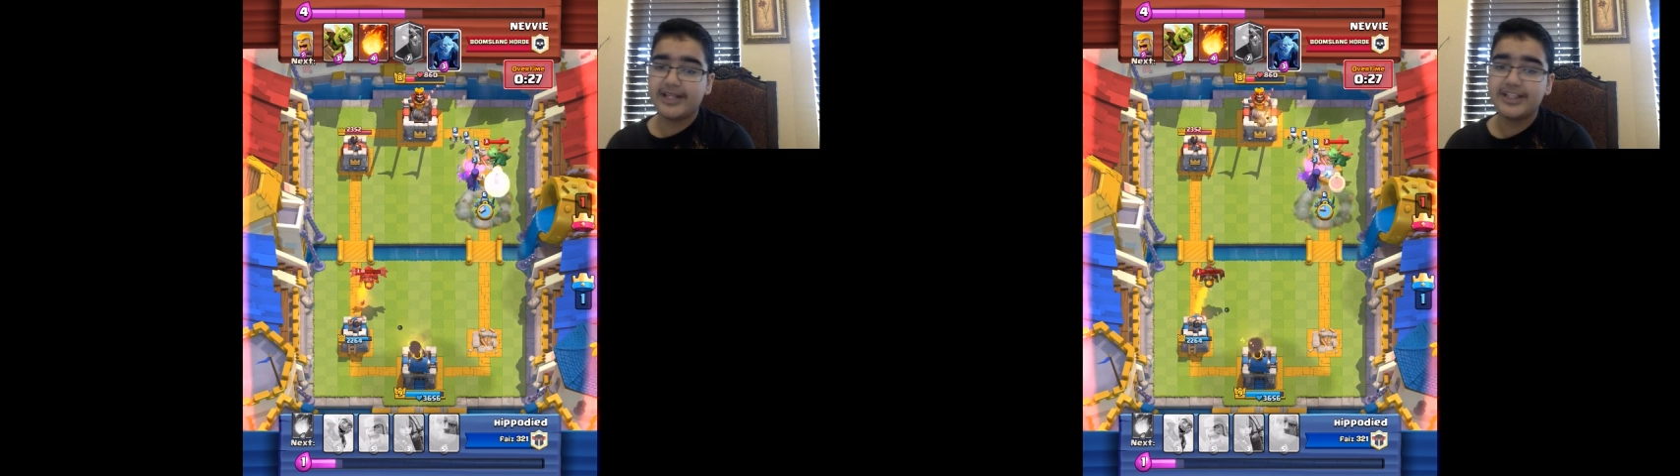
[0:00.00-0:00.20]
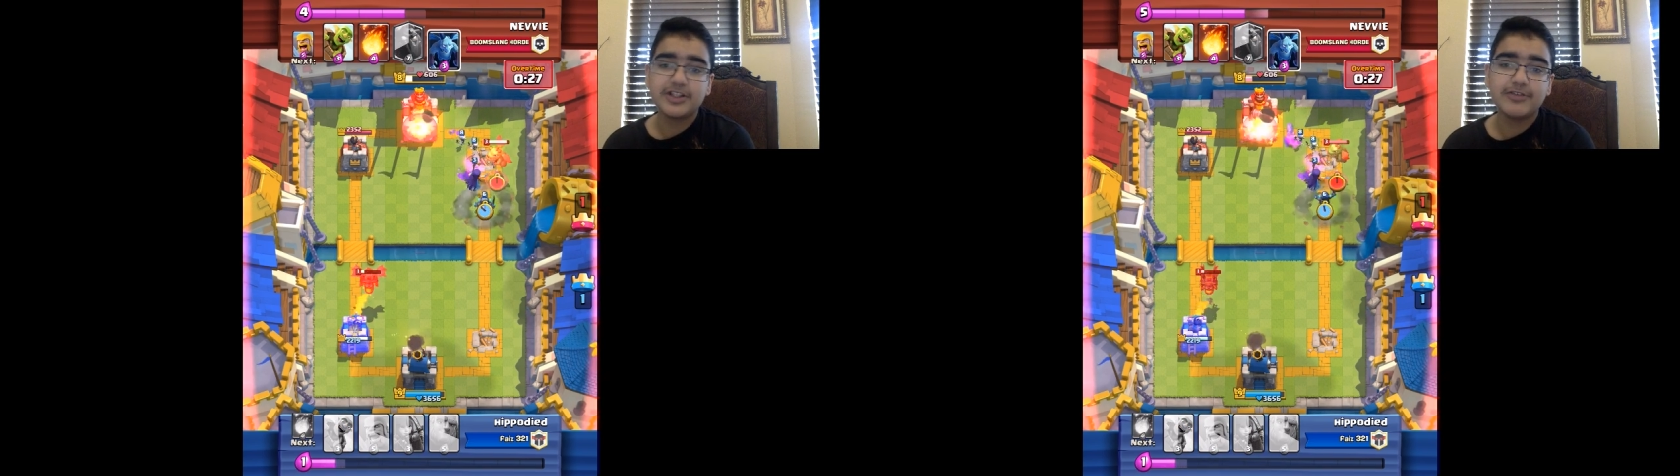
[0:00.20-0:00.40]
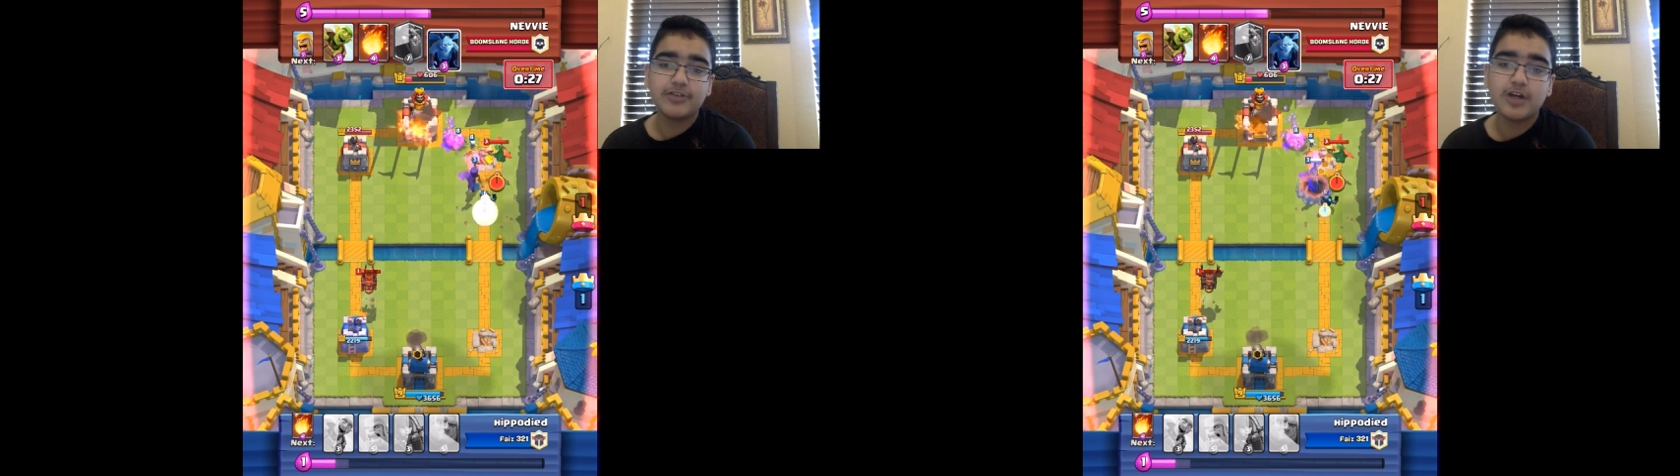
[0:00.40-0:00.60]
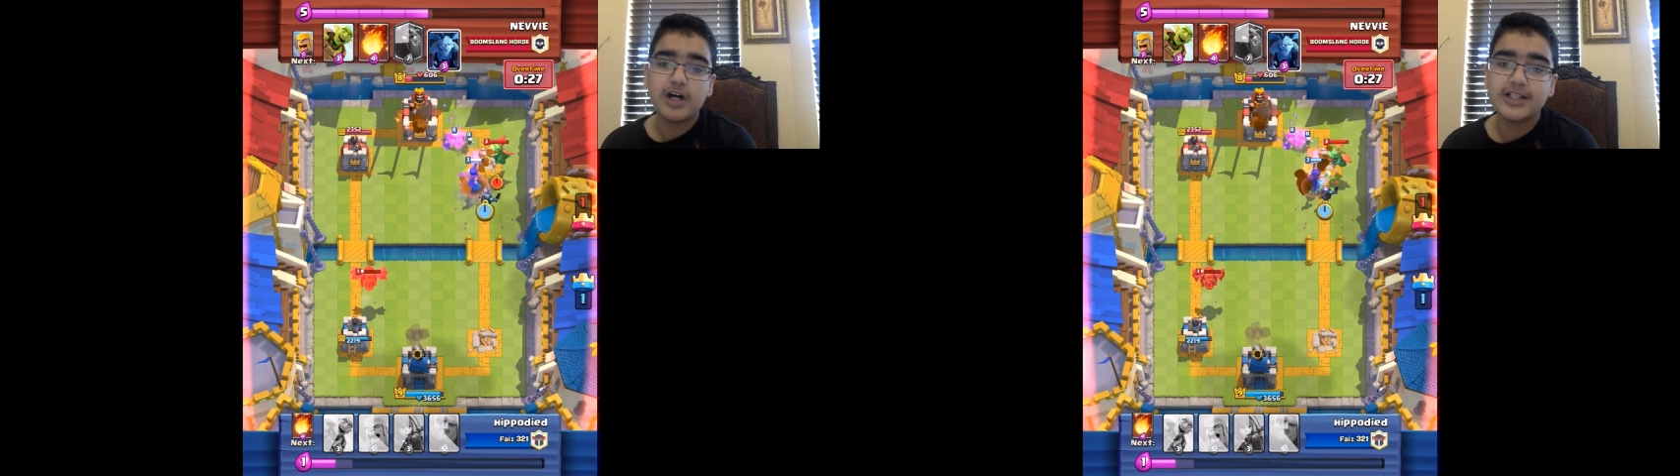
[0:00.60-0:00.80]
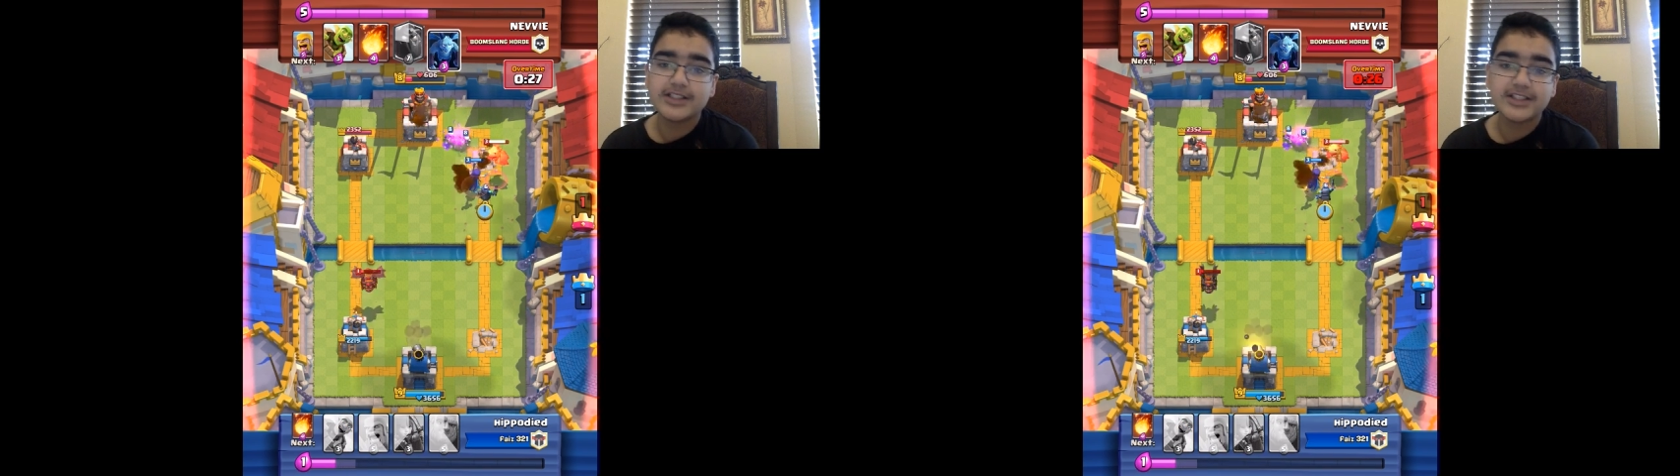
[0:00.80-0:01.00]
He should have
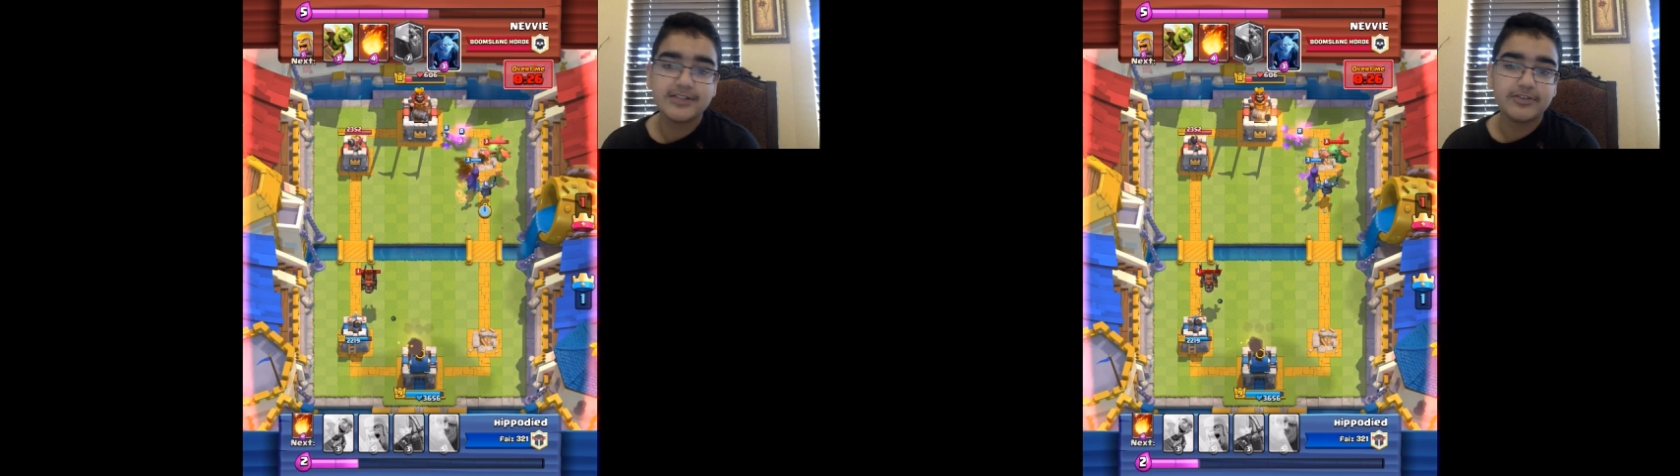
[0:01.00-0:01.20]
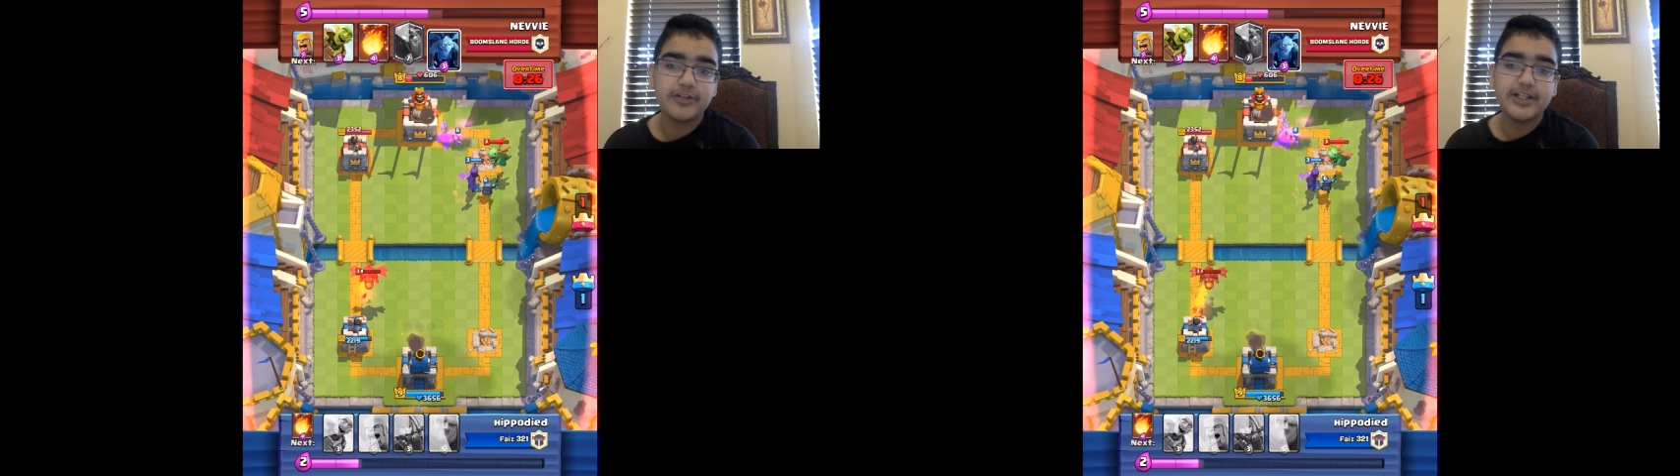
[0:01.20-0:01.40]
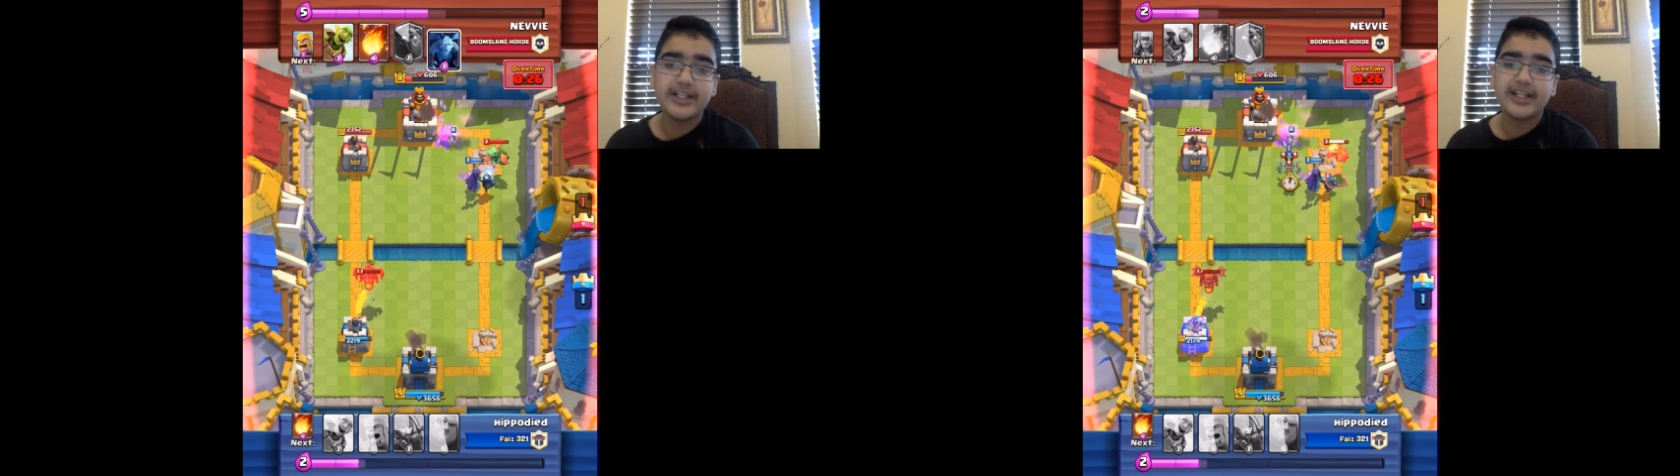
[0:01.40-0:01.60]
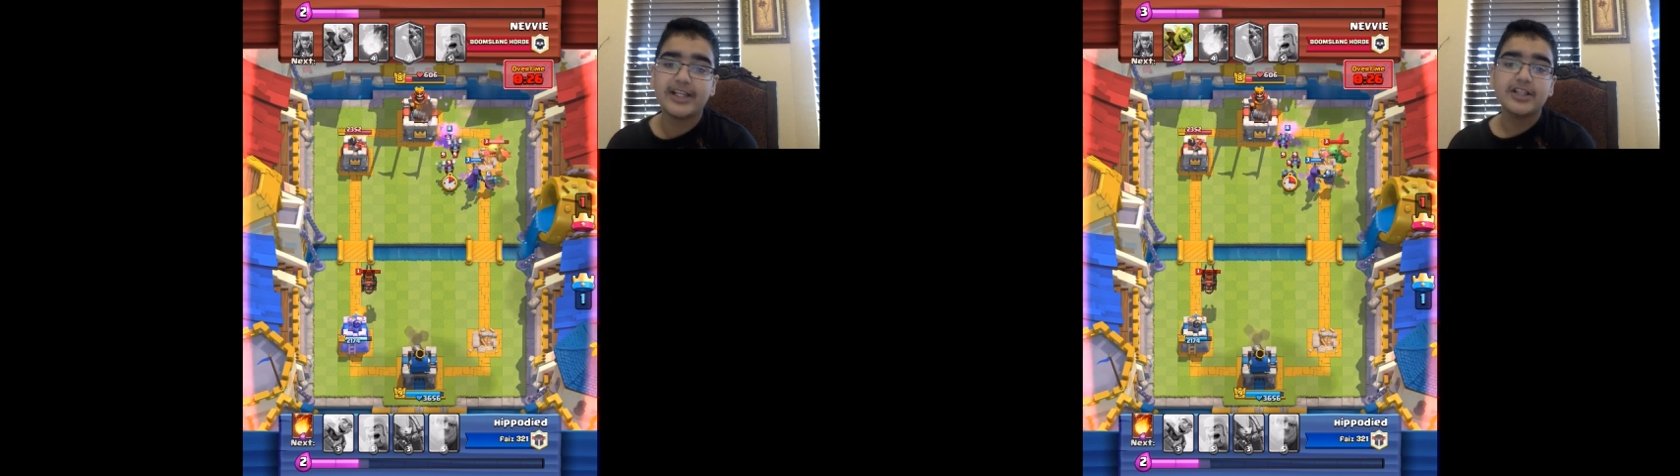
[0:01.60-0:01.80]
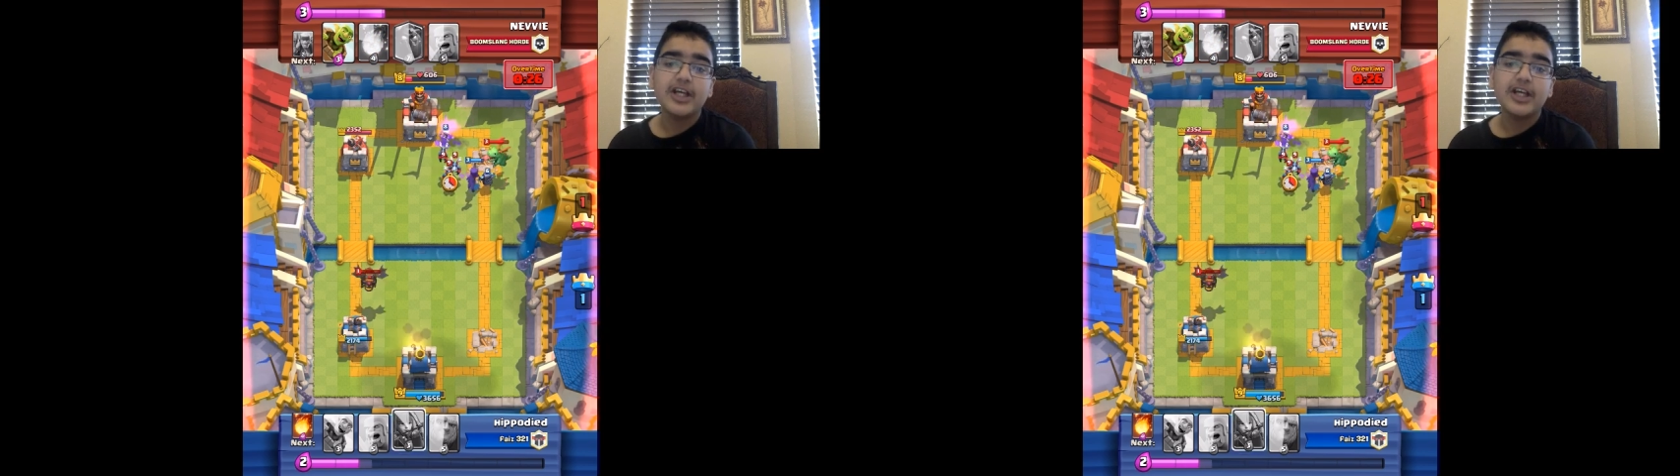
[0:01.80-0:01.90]
gone instead of defending